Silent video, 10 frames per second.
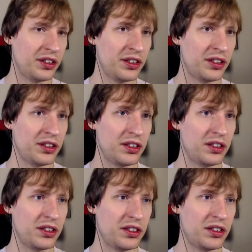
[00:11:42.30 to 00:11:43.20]

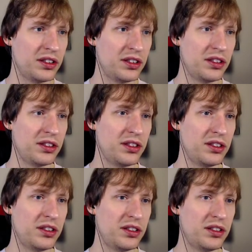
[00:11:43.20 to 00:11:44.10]

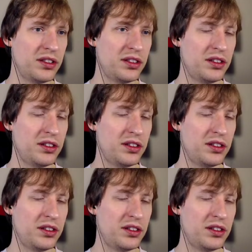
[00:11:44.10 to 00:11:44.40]
Nothing is said.